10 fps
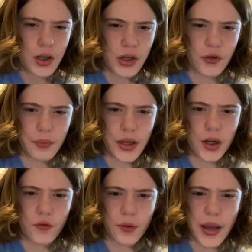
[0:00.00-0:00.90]
It's
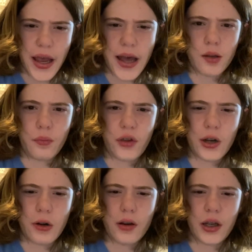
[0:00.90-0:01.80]
made from atoms that
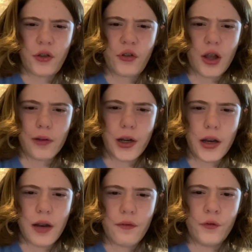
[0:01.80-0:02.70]
are accelerated
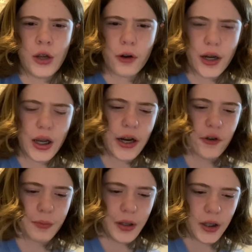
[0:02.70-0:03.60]
at very high
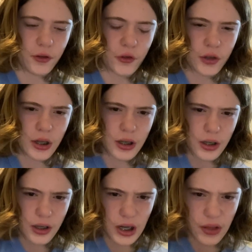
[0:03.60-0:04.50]
speeds,
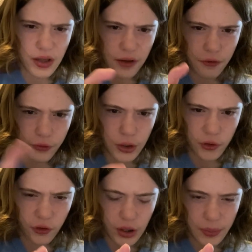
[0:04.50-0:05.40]
and that
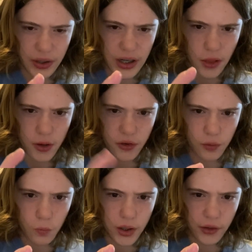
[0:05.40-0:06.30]
fuses them together into
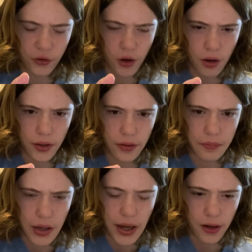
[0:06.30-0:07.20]
one solid
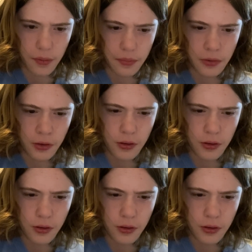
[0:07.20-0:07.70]
atom.